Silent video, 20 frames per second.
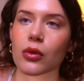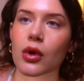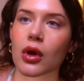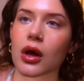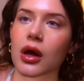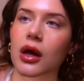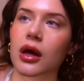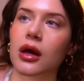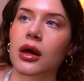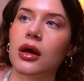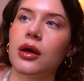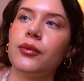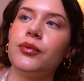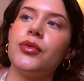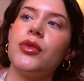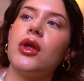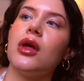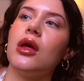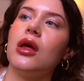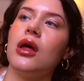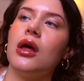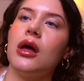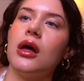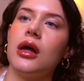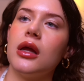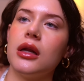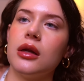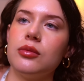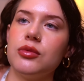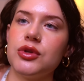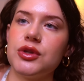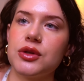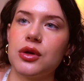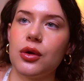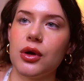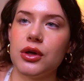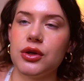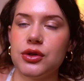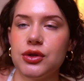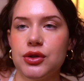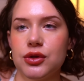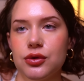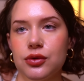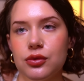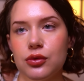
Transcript: Okay. Just going to